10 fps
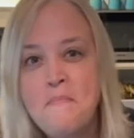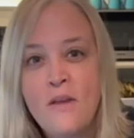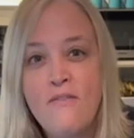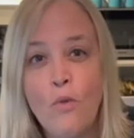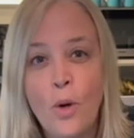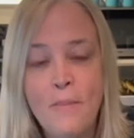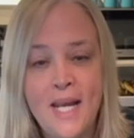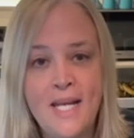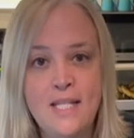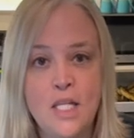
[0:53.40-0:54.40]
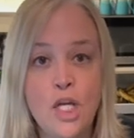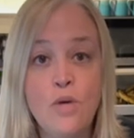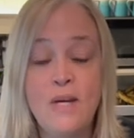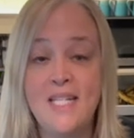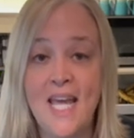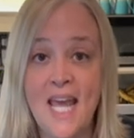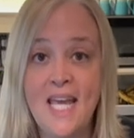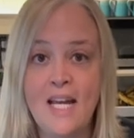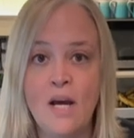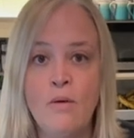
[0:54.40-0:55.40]
4 minutes, you can take it
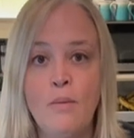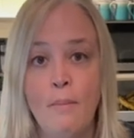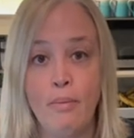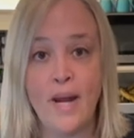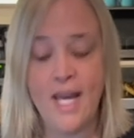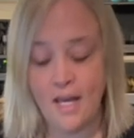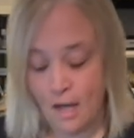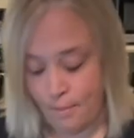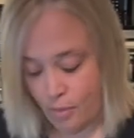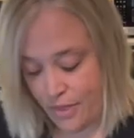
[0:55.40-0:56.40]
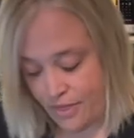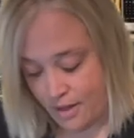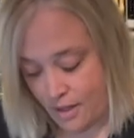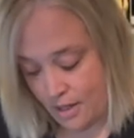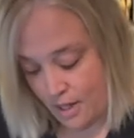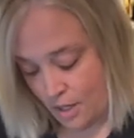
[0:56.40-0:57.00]
out, break it up with the